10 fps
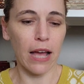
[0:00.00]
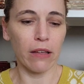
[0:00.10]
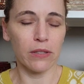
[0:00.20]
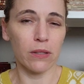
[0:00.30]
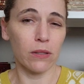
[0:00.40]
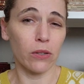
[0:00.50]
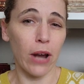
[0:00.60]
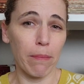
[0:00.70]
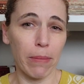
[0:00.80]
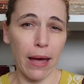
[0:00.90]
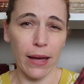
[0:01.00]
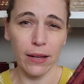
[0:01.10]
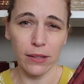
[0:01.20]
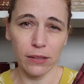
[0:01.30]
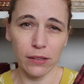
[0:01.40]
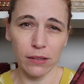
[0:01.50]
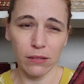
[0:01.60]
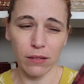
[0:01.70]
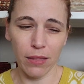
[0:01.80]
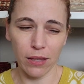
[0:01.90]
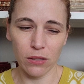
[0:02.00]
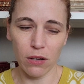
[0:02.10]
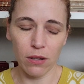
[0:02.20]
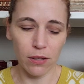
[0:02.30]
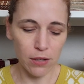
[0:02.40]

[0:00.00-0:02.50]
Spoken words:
Alice's Scrap Bag, I think it's called.